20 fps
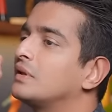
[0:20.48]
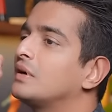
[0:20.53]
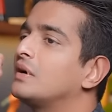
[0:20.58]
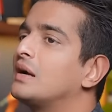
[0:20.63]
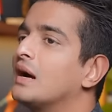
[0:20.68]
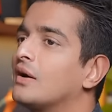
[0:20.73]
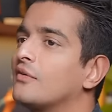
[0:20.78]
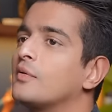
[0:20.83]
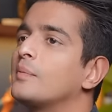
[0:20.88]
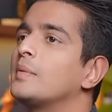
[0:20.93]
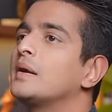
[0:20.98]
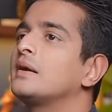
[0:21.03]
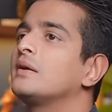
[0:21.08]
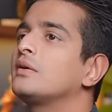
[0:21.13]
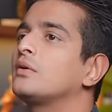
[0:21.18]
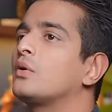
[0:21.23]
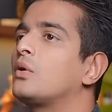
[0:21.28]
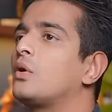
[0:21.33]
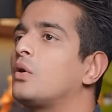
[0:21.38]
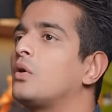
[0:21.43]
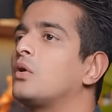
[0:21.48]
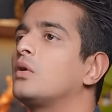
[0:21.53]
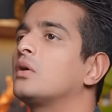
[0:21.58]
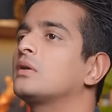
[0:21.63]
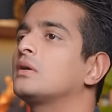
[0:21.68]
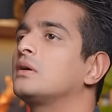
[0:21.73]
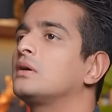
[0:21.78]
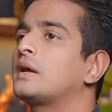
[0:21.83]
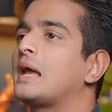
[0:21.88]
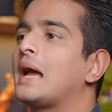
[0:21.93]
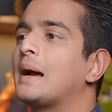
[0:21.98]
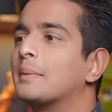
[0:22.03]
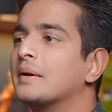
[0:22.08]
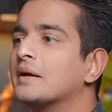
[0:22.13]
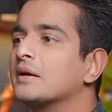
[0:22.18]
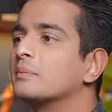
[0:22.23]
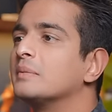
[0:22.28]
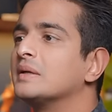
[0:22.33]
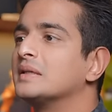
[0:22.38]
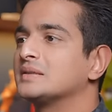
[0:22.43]
the government or a
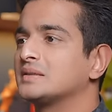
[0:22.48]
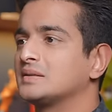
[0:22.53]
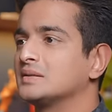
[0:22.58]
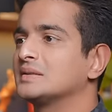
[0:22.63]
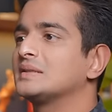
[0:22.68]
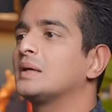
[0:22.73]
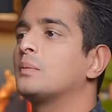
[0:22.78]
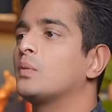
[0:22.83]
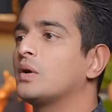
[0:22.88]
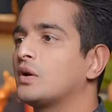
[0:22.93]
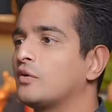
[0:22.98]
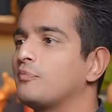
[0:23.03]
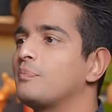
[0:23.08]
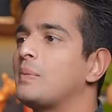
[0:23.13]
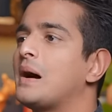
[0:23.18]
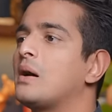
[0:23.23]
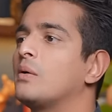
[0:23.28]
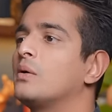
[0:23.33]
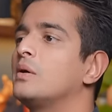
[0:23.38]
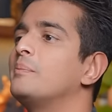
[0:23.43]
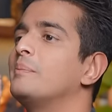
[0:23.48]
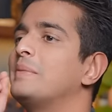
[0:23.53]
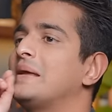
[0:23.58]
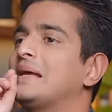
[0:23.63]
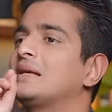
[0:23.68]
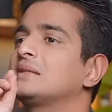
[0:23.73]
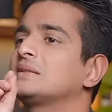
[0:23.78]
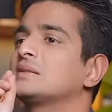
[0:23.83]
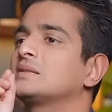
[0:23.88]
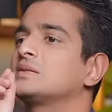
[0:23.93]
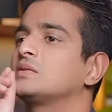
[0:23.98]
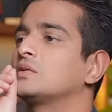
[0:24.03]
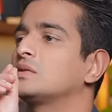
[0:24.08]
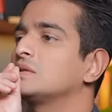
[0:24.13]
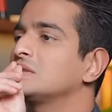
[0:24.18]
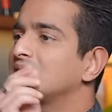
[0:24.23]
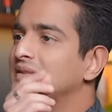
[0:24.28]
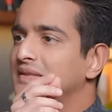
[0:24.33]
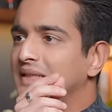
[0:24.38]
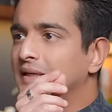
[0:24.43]
cabinet minister, someone of power, makes a
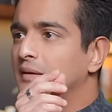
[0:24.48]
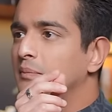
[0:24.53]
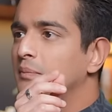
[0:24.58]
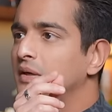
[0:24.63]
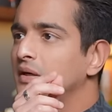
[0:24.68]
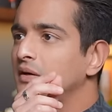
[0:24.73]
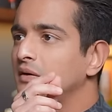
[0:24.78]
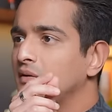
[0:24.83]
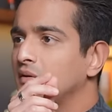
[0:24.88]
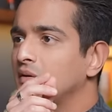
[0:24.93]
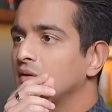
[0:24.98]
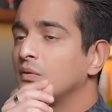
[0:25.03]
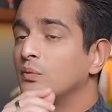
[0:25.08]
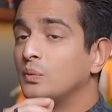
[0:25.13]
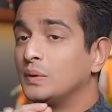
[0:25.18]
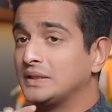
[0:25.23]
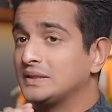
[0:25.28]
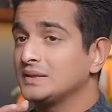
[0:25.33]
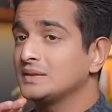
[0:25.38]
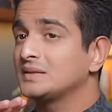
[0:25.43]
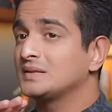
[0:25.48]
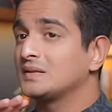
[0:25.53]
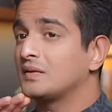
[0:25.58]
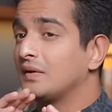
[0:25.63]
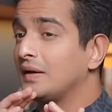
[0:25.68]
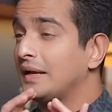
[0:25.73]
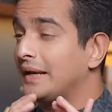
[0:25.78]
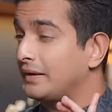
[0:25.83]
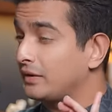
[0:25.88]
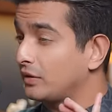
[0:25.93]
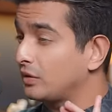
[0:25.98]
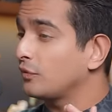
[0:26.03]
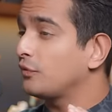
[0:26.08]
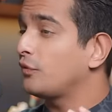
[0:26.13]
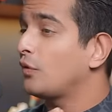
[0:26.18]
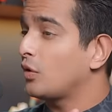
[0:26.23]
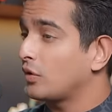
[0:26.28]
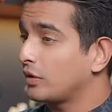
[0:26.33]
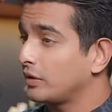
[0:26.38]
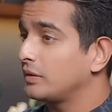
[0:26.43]
certain statement which is related
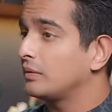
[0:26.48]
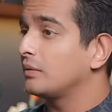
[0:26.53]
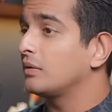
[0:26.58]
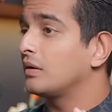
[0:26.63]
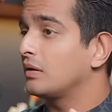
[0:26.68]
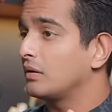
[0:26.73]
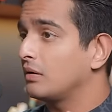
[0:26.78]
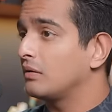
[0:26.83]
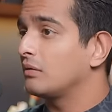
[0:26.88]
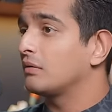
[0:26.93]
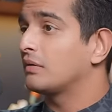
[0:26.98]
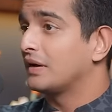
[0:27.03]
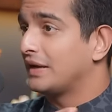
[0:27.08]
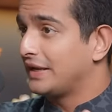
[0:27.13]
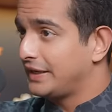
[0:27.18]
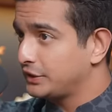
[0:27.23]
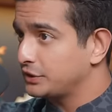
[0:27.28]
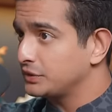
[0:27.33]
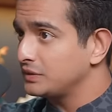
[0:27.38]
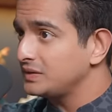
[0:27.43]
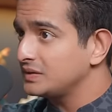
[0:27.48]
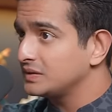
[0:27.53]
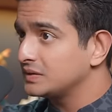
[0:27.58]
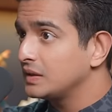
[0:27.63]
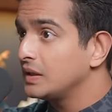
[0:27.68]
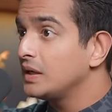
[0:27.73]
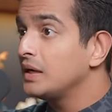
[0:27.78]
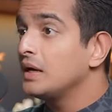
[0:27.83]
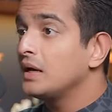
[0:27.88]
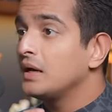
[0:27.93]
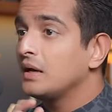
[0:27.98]
to foreign relations,